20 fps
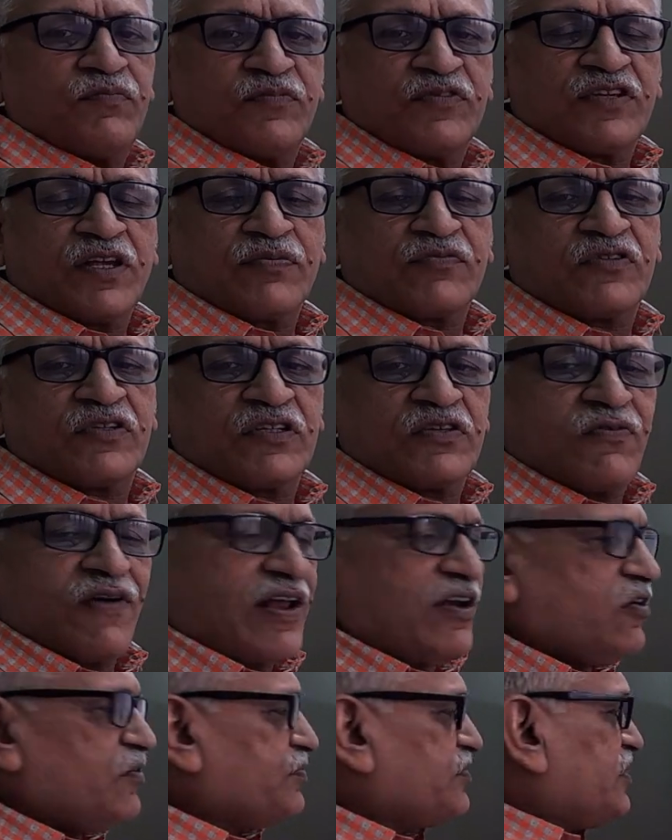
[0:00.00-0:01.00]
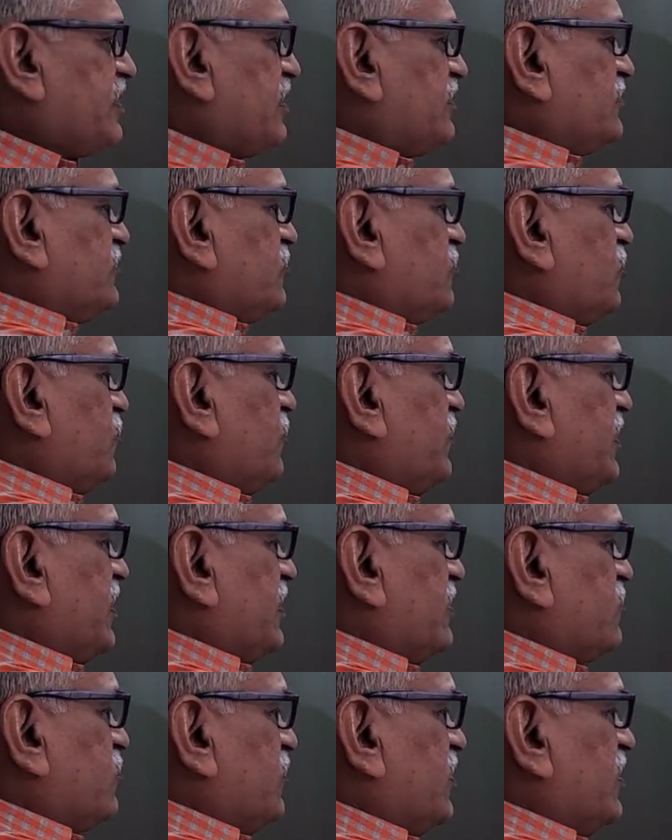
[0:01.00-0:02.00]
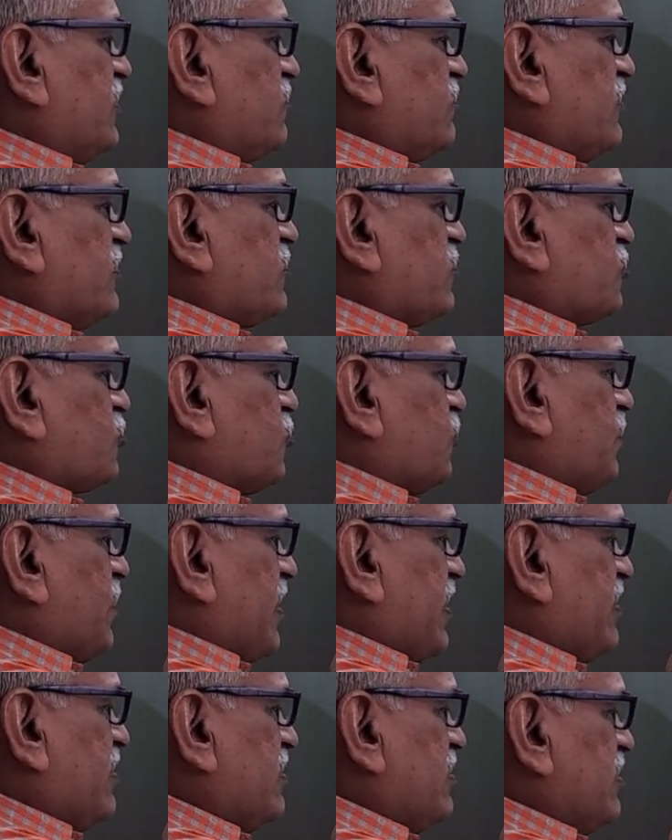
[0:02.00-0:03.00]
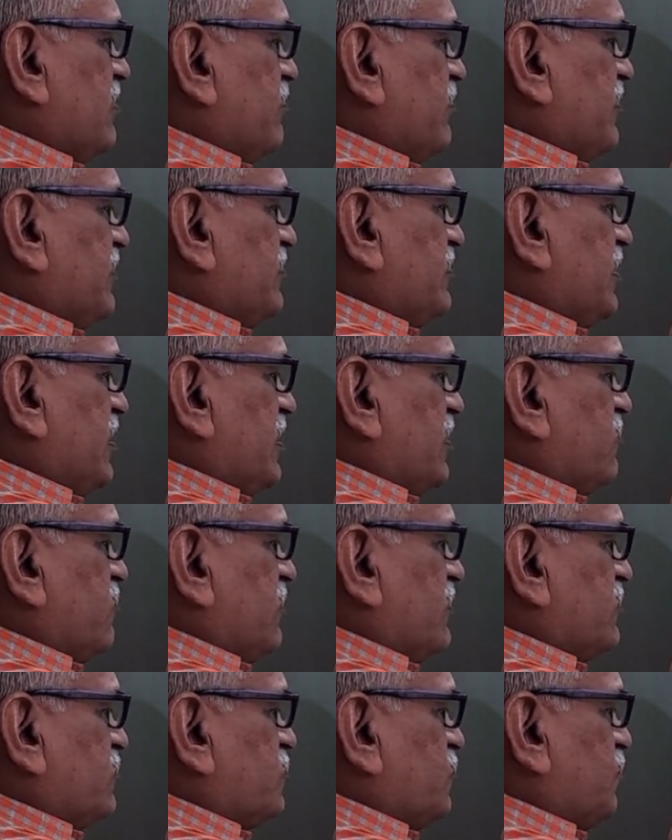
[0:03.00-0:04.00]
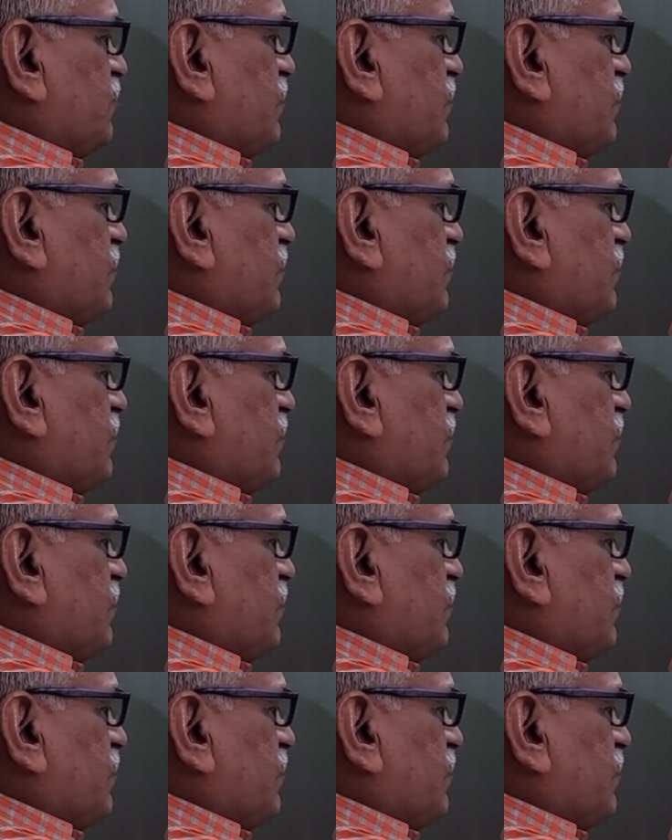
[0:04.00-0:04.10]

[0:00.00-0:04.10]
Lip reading: Substituting the value of C as 0, we get 2L equal to 2 pi, means L equals to